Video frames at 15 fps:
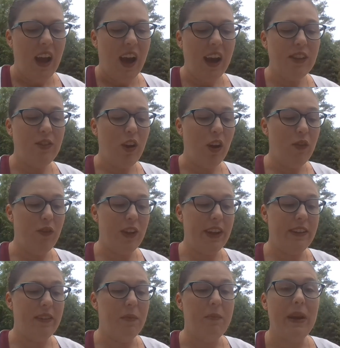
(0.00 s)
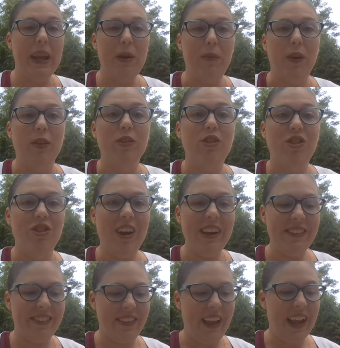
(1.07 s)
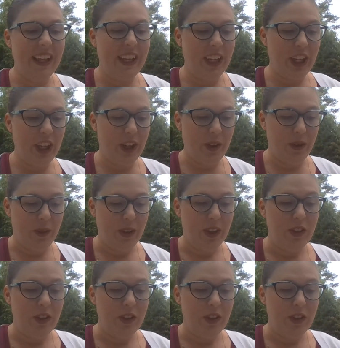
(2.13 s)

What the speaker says: A dolphin is a mammal just like you.